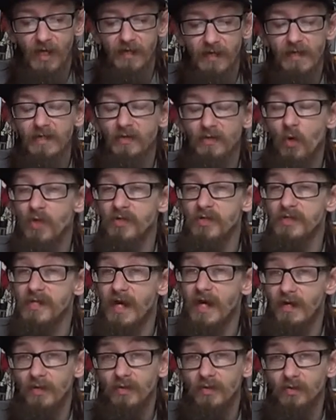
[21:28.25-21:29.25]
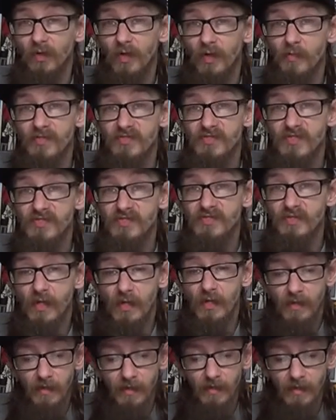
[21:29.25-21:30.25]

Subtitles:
Dan Aykroyd and Harold Ramis's